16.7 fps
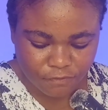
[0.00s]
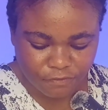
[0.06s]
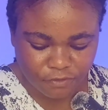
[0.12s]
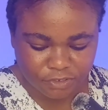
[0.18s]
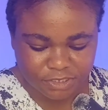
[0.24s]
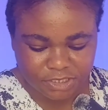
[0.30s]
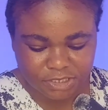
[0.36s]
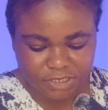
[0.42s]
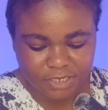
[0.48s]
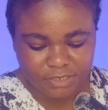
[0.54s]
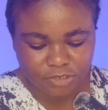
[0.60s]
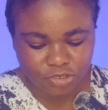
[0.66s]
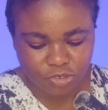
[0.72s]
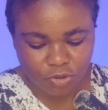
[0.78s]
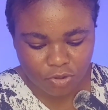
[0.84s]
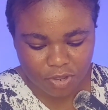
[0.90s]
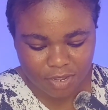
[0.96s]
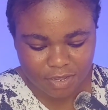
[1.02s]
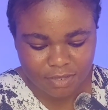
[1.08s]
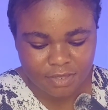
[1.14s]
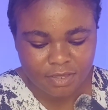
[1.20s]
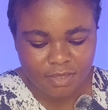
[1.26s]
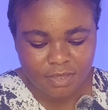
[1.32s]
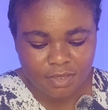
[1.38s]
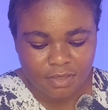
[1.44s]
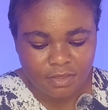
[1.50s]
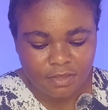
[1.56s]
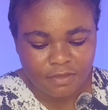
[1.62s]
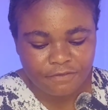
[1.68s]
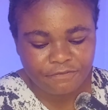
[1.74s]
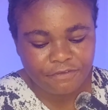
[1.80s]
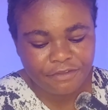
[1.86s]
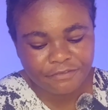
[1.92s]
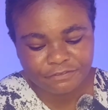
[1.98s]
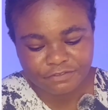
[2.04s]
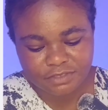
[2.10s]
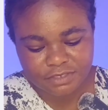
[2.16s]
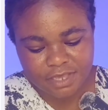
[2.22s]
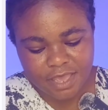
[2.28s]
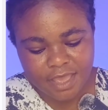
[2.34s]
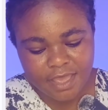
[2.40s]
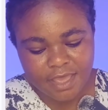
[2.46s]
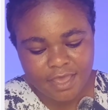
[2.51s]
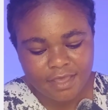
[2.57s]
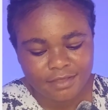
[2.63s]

for TikTok, 50